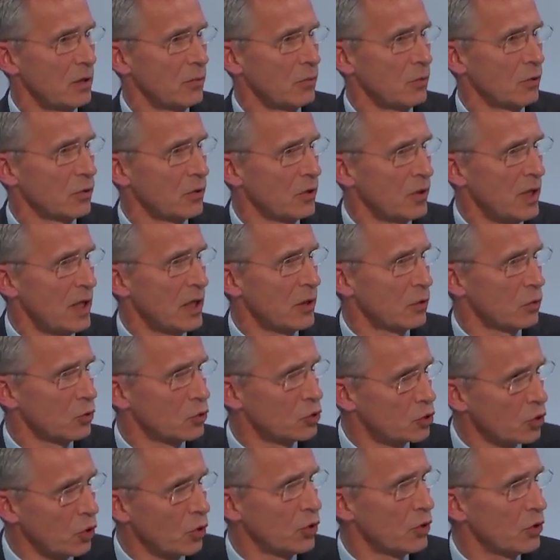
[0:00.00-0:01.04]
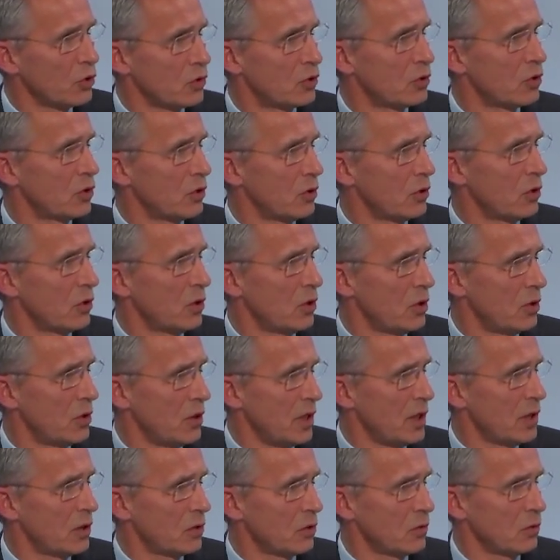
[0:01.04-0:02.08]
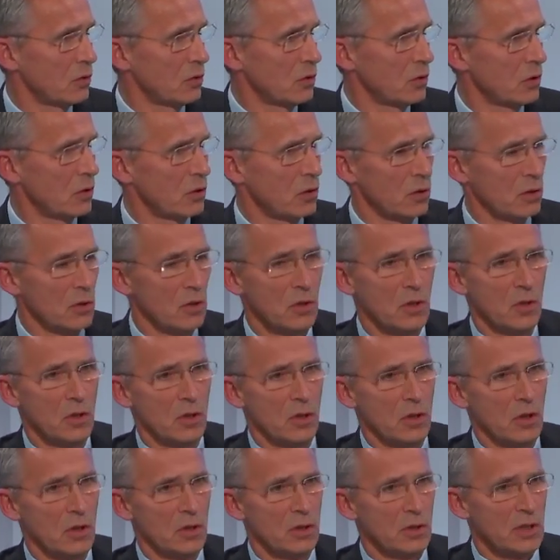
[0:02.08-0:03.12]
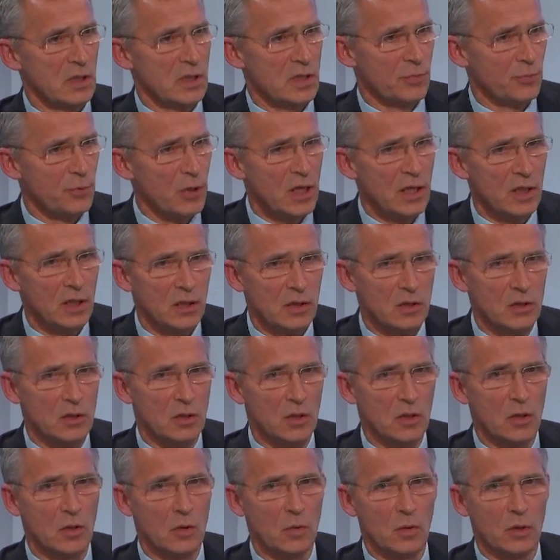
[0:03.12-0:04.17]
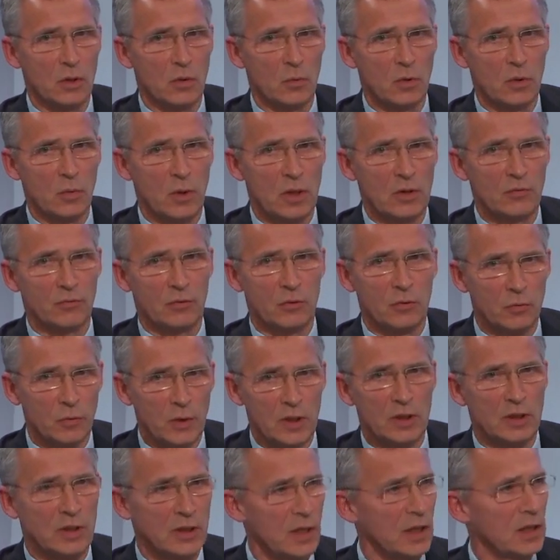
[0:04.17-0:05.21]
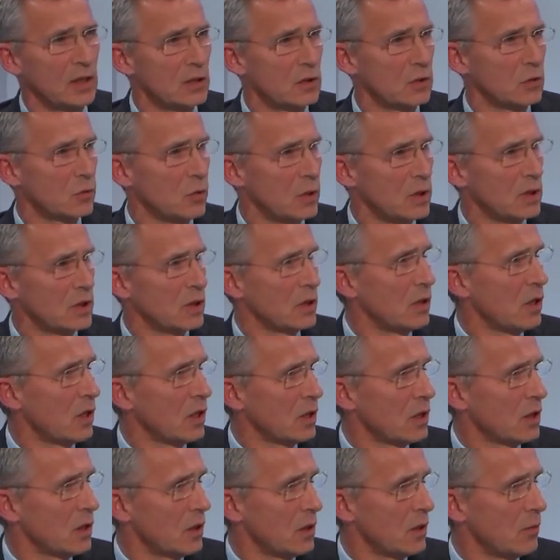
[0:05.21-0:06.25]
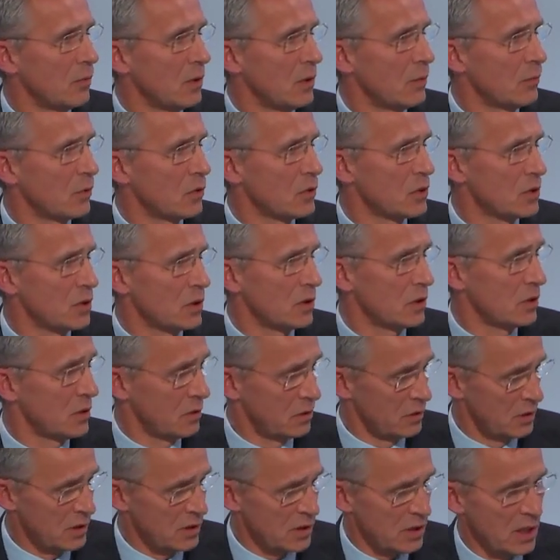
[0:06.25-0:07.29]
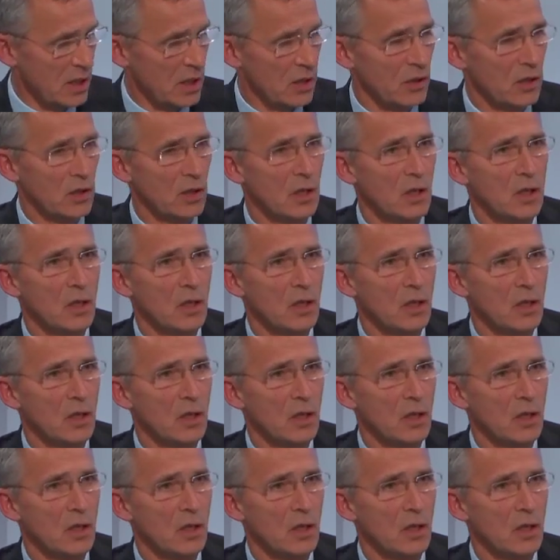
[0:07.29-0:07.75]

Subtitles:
Montenegro joined NATO this spring, so we went from 28 to 29 members this year.